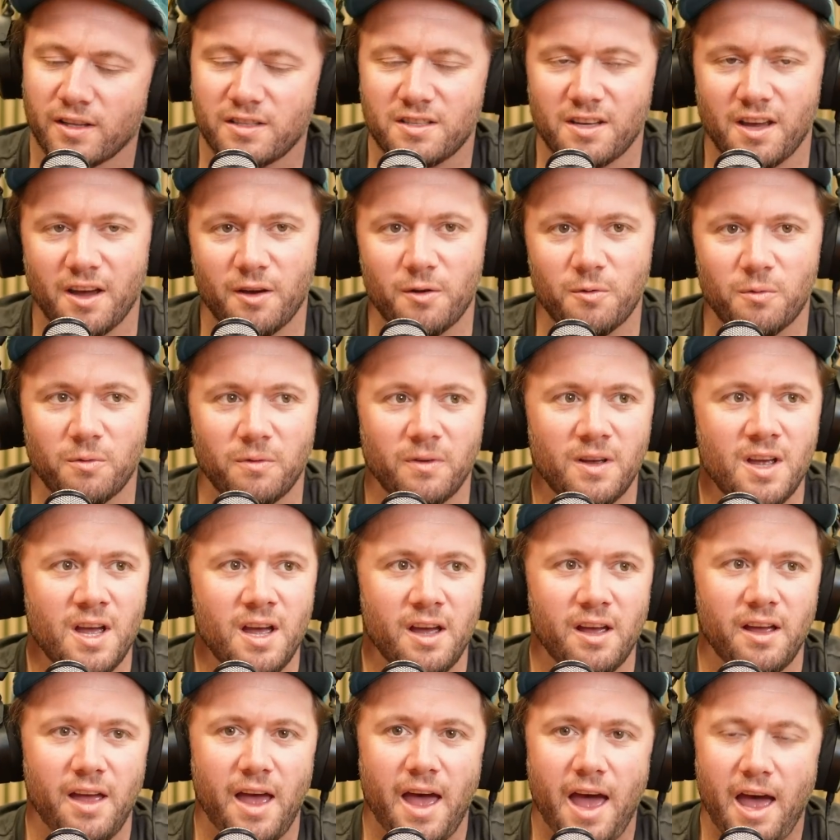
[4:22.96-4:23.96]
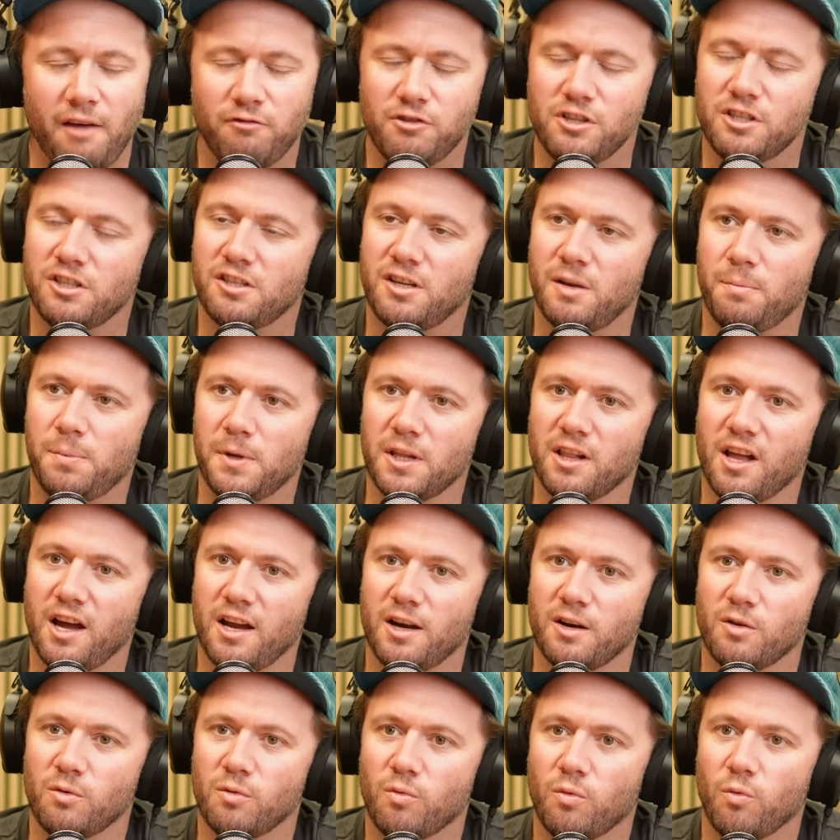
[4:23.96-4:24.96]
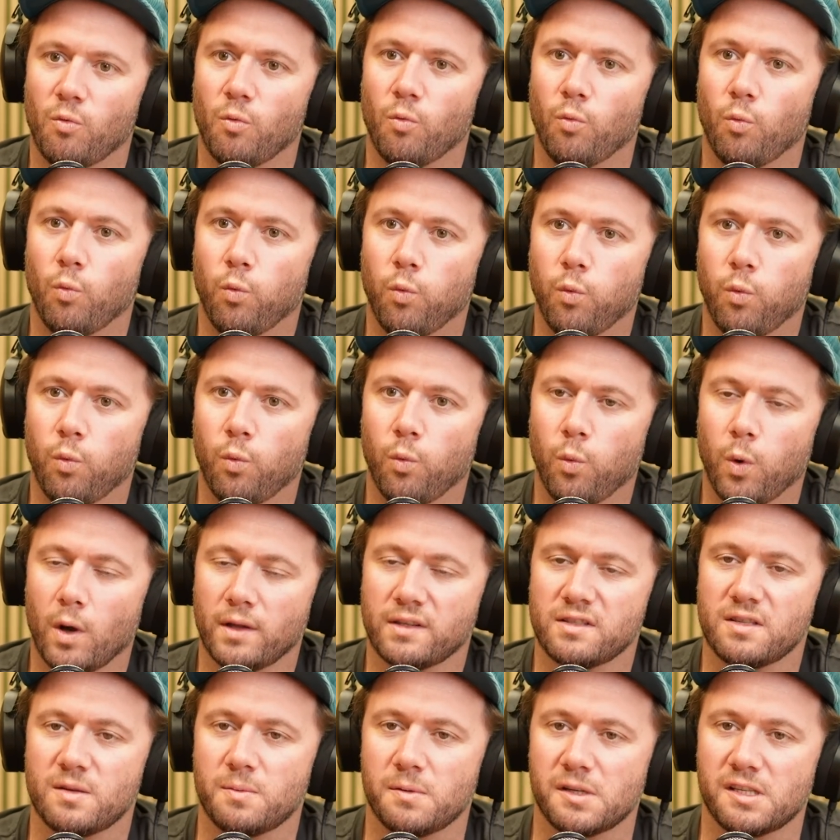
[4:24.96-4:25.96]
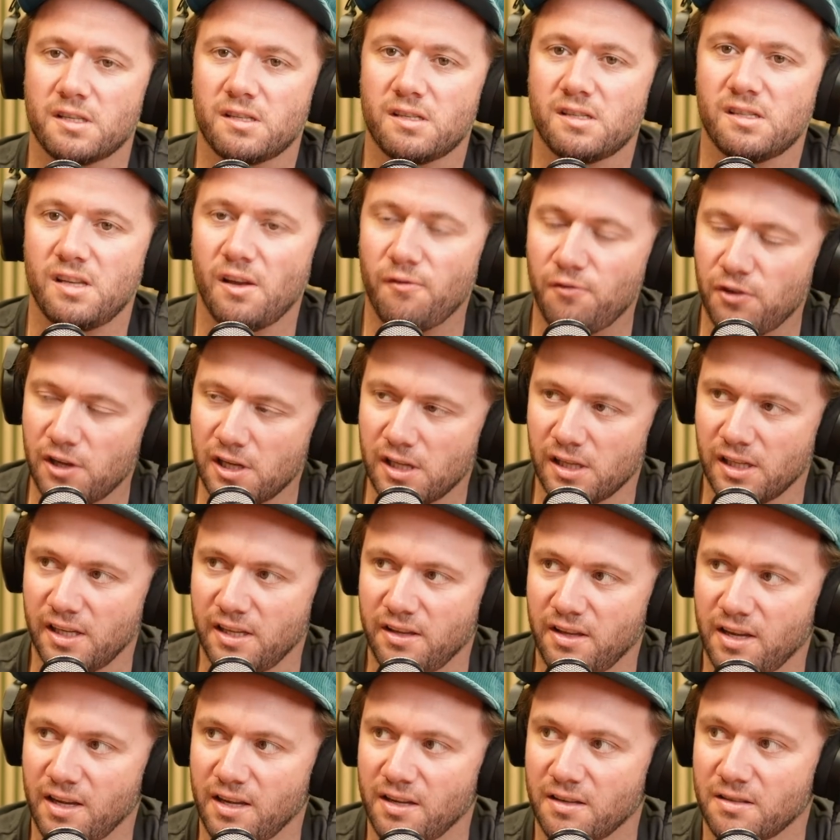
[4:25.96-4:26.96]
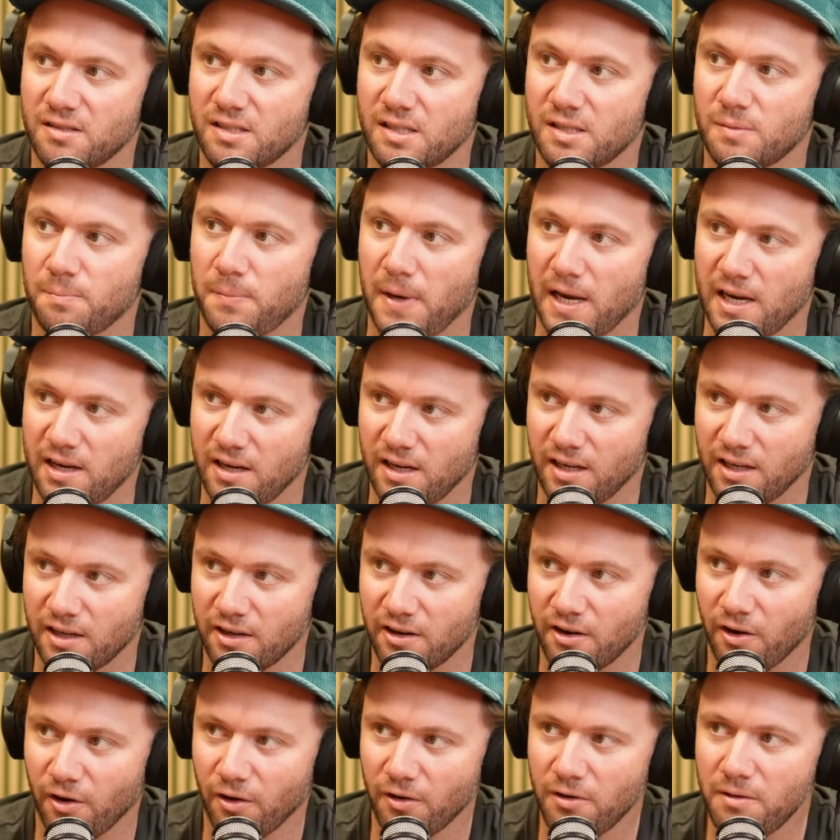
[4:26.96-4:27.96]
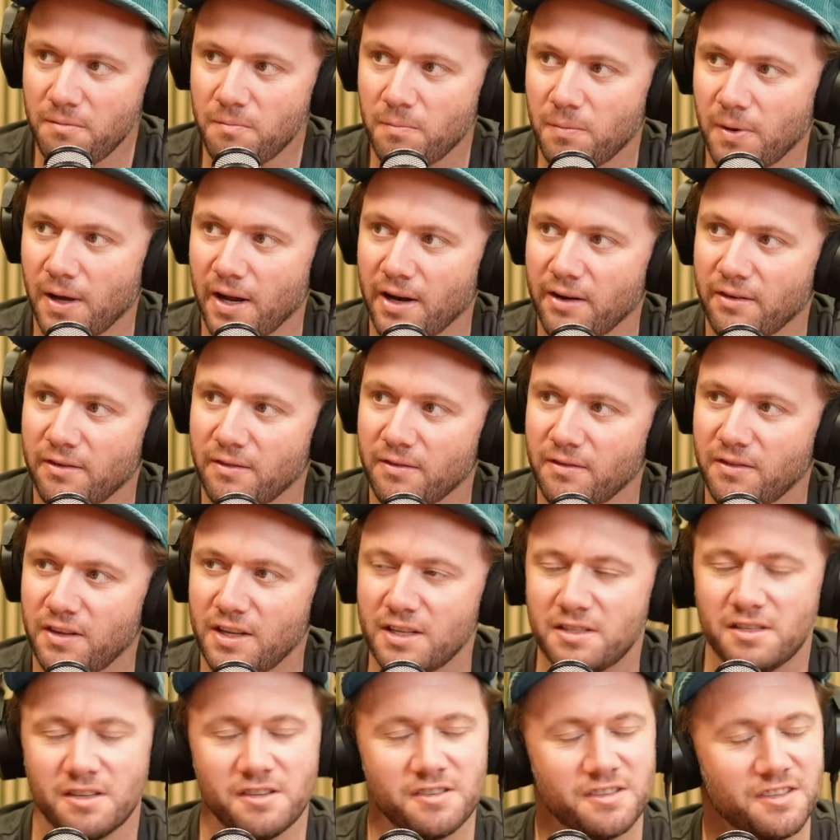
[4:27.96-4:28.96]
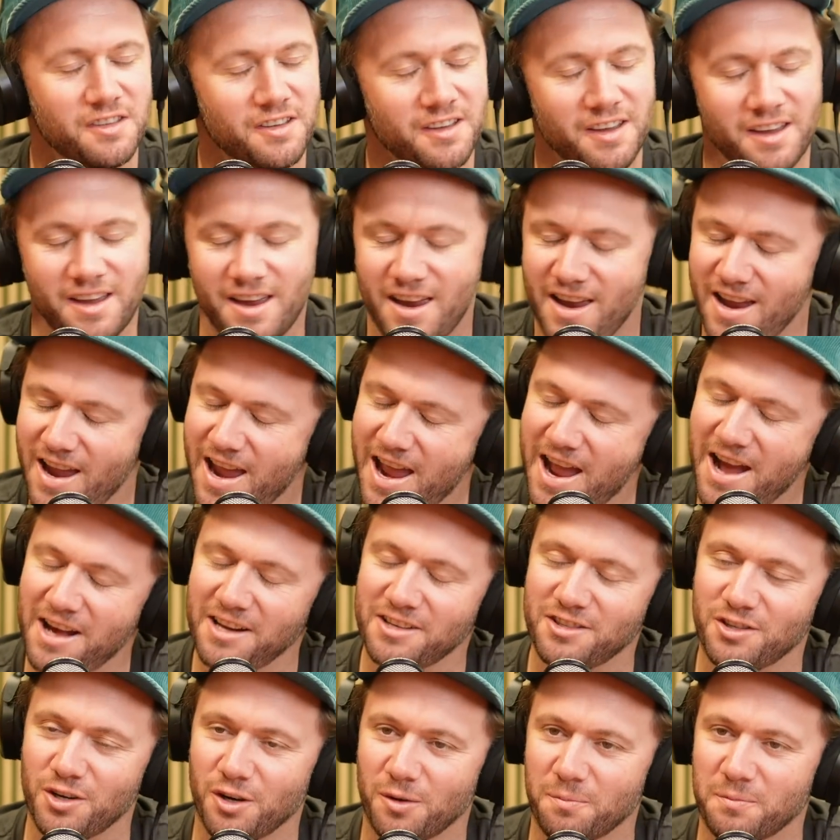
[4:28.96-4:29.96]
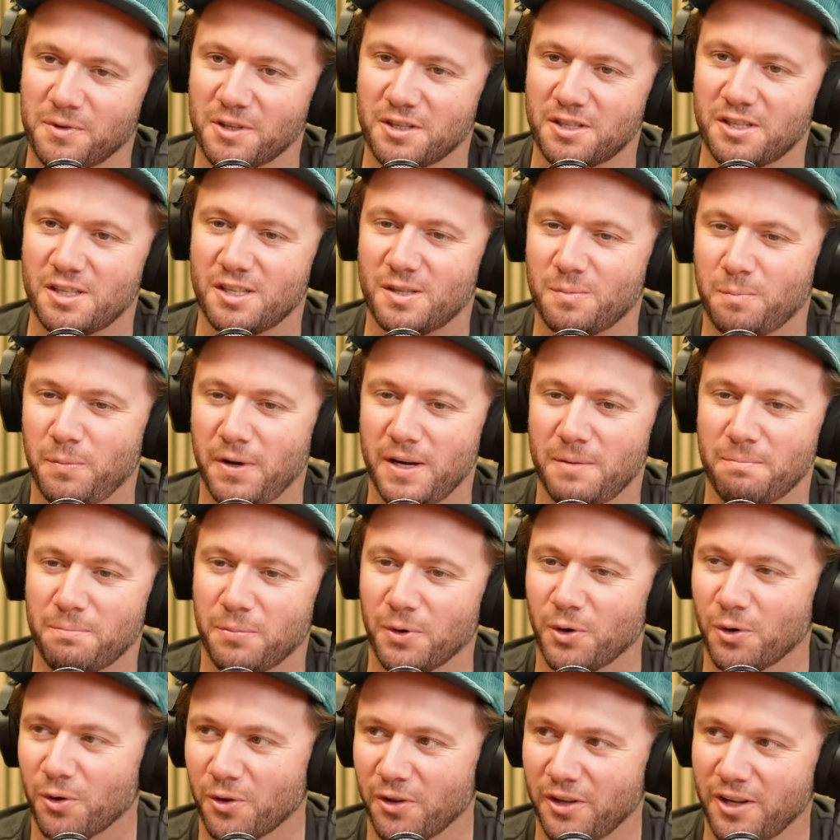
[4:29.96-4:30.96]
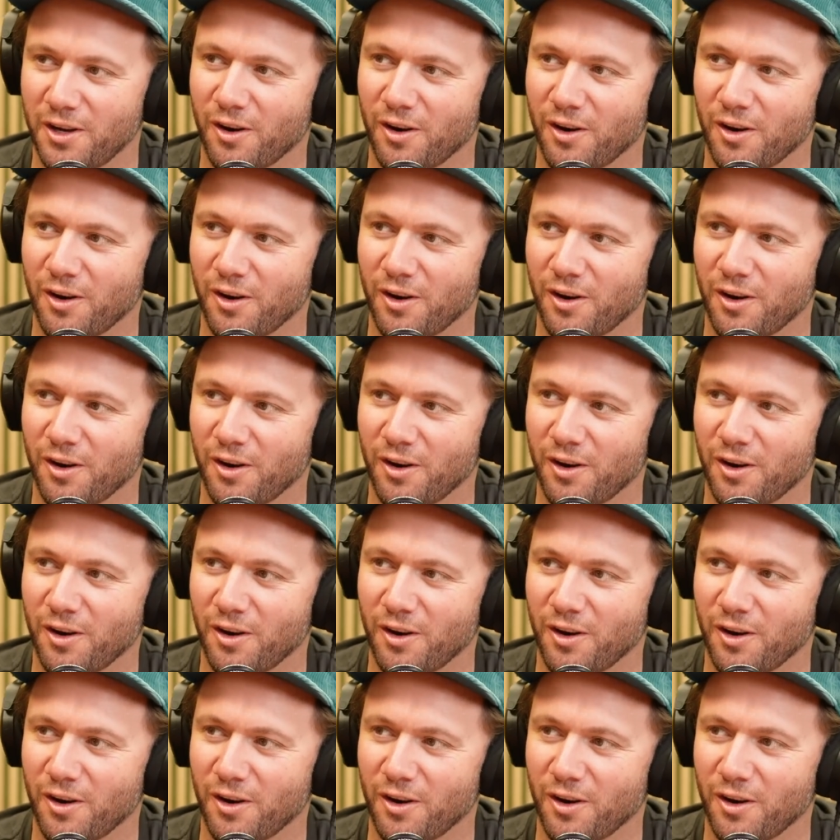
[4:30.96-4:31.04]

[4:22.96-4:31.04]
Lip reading: so haven't stipulated what specifically they're spending it on, but this is our job to spitball the